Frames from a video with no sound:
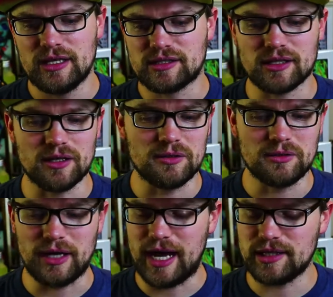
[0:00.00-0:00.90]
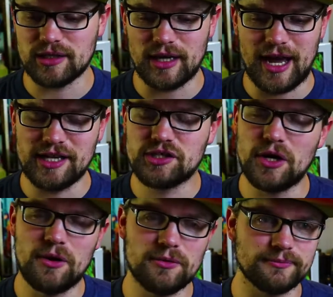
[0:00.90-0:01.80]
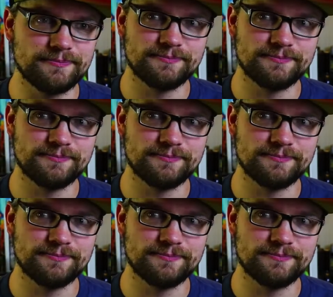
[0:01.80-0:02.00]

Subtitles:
So I don't